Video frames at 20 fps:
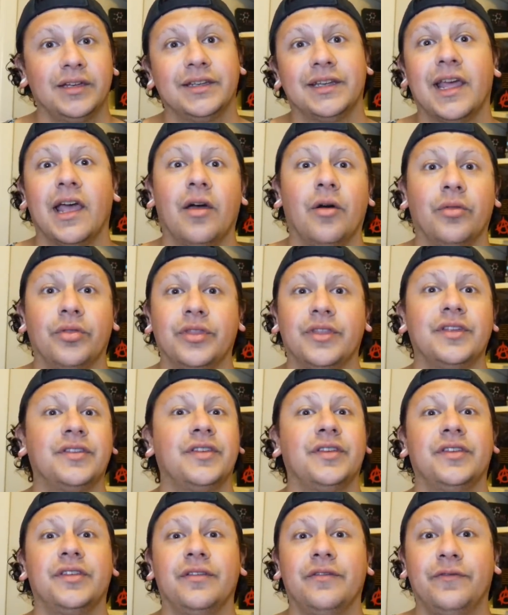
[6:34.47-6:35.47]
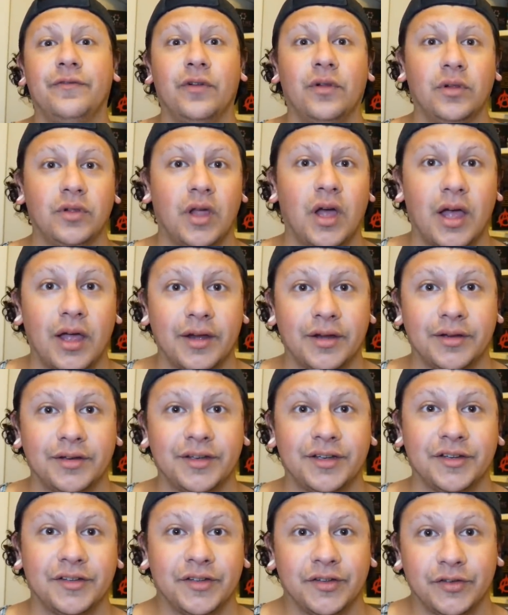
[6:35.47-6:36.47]
Now, this isn't full-on
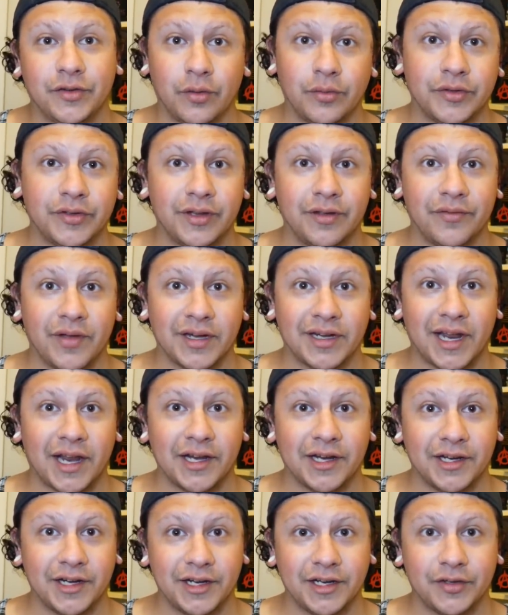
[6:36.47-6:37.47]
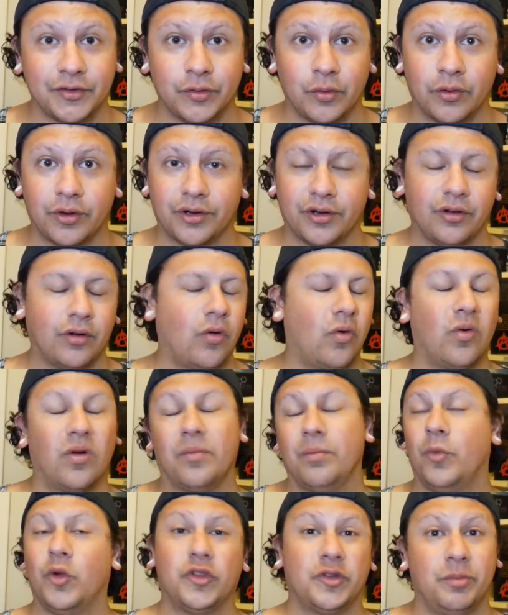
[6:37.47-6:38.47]
dissociative identity disorder or
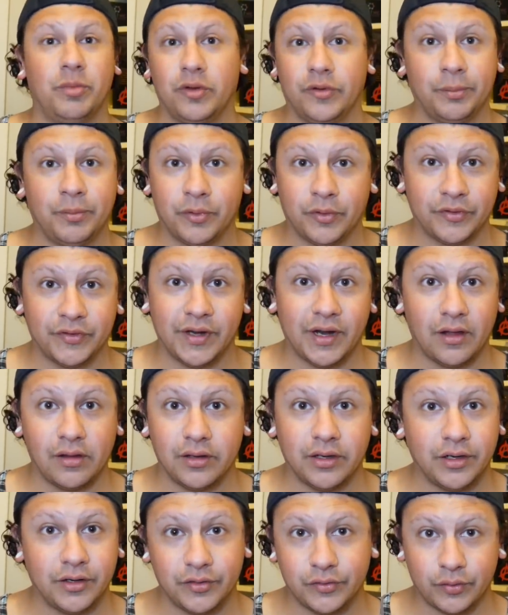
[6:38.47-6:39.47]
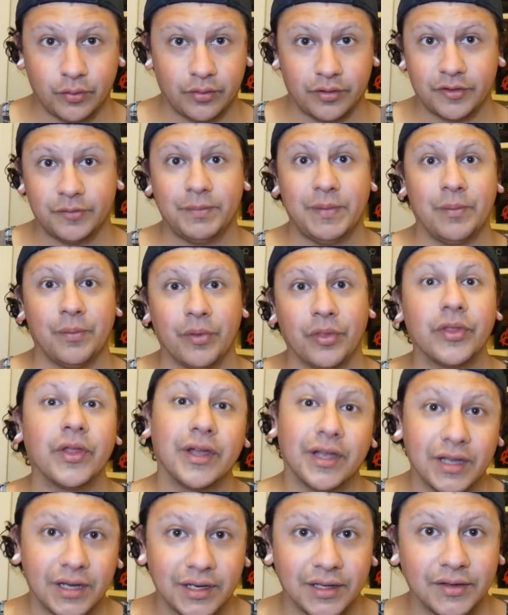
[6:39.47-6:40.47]
multiple personality disorder as people
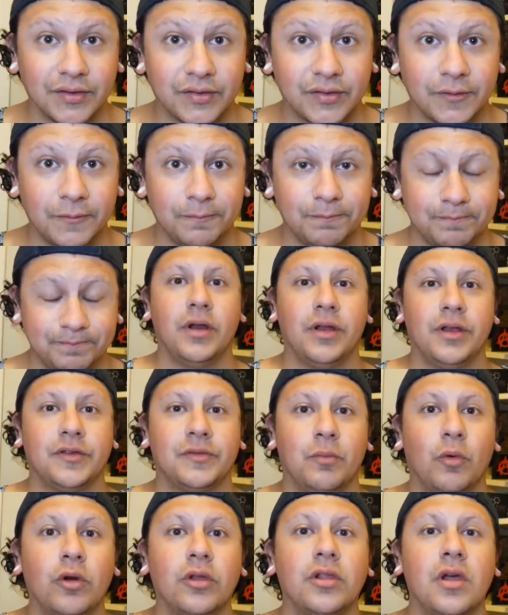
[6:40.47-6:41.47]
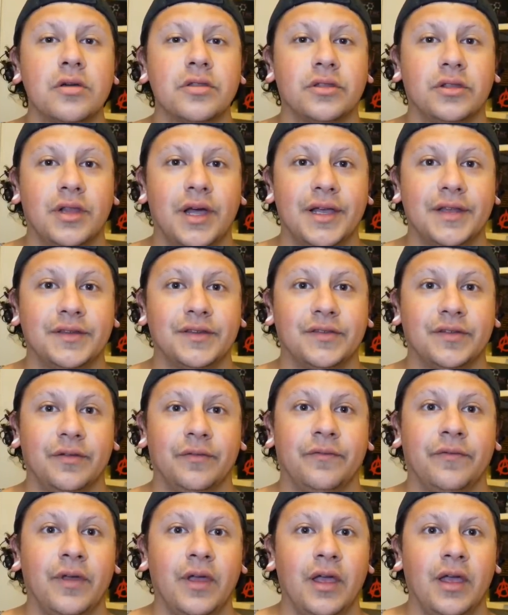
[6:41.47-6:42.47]
think it is, but it's more along the lines
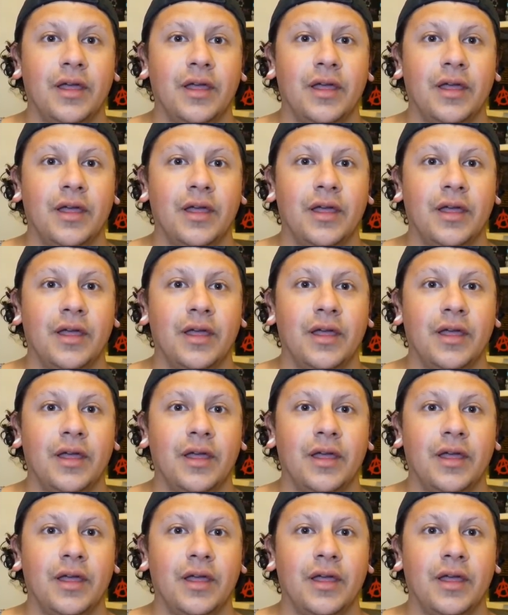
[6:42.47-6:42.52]
of